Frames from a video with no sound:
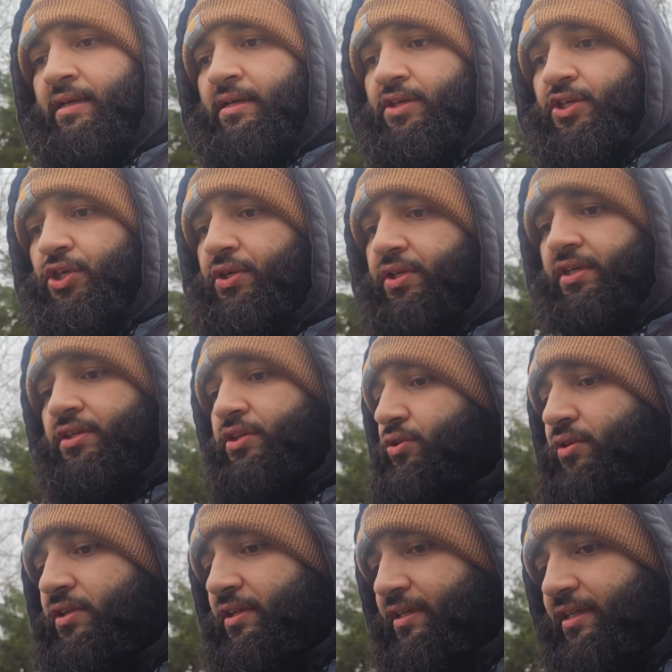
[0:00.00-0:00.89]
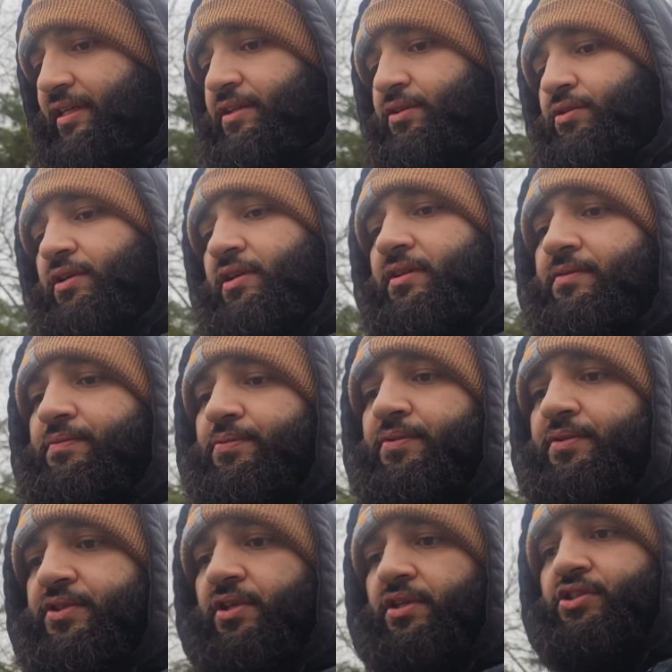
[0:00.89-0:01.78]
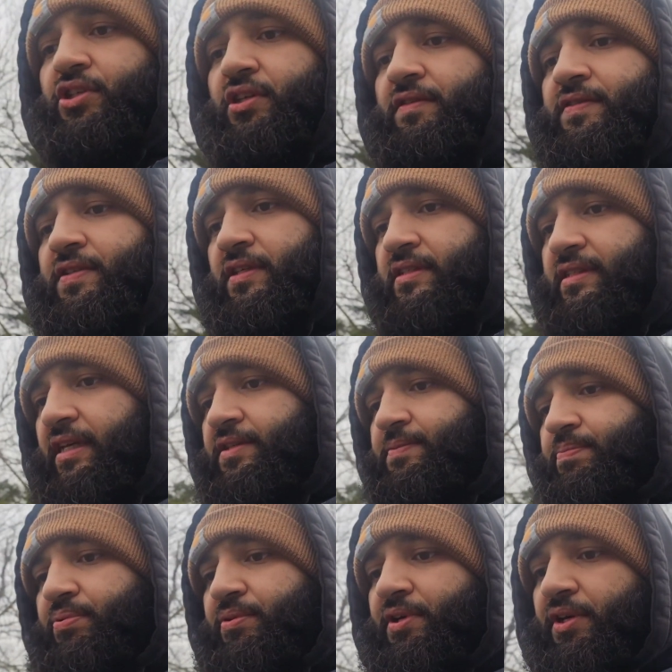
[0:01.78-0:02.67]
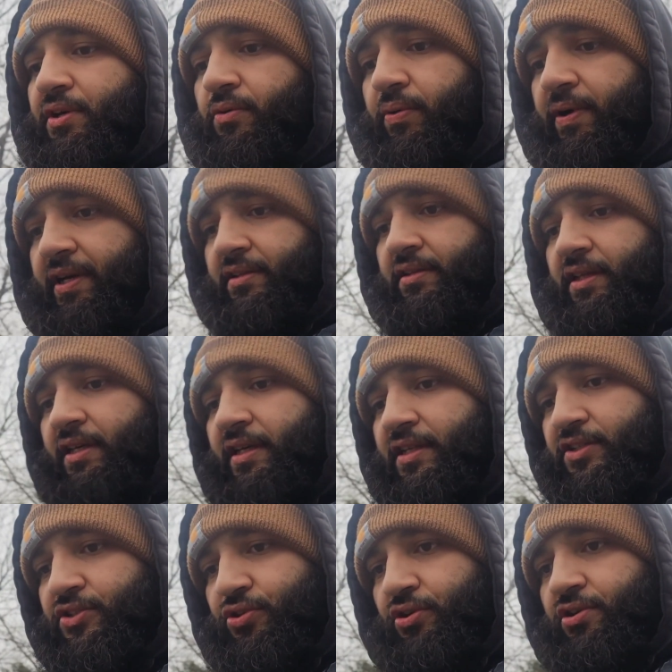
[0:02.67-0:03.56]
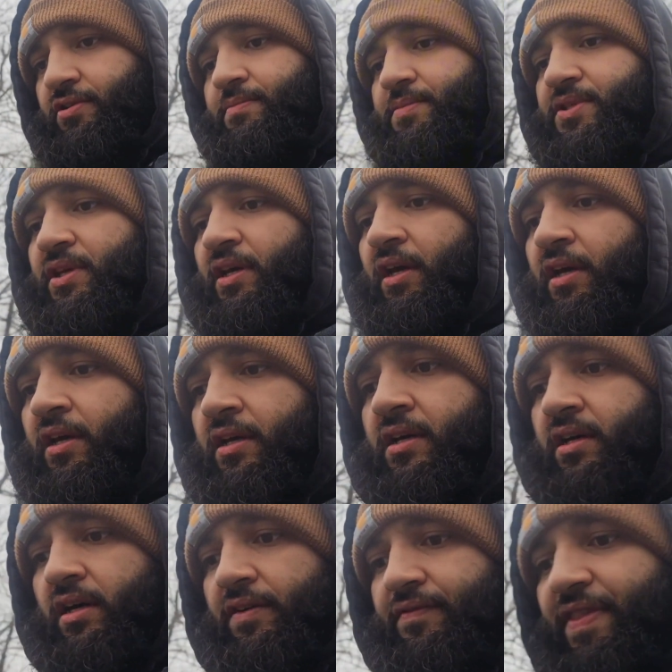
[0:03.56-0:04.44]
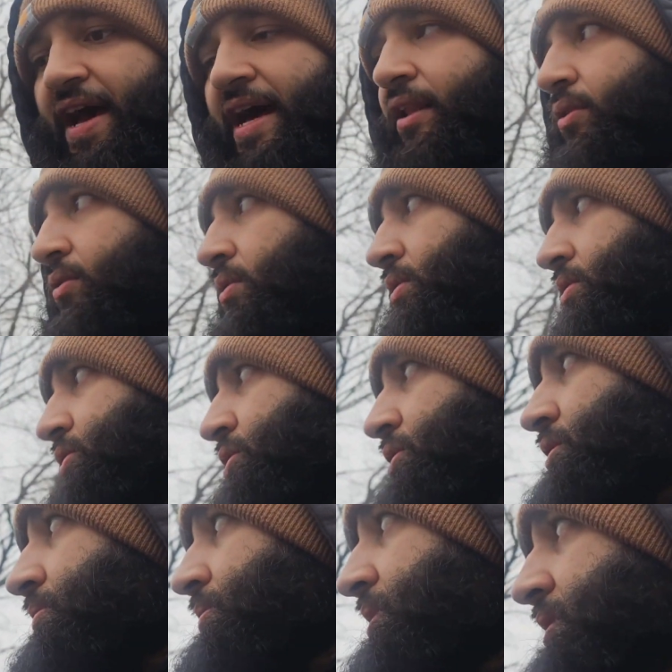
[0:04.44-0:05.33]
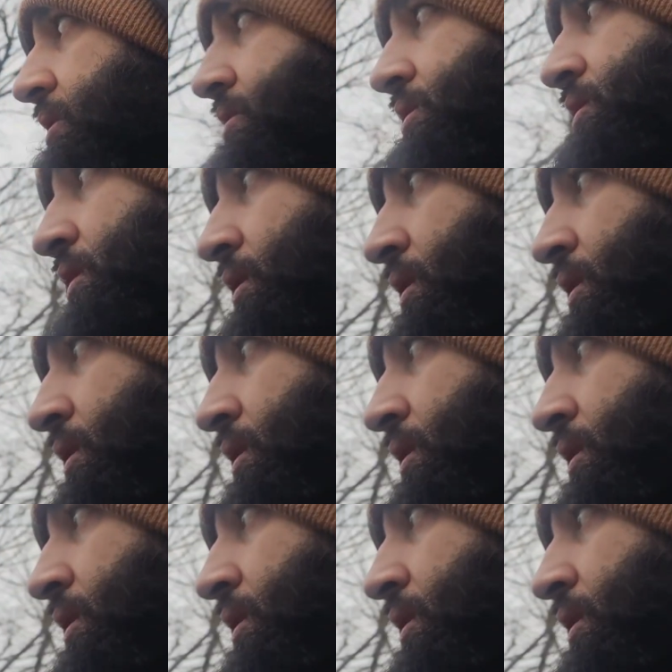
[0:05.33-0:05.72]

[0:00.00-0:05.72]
you could achieve success pretty quickly in terms of that long-termness.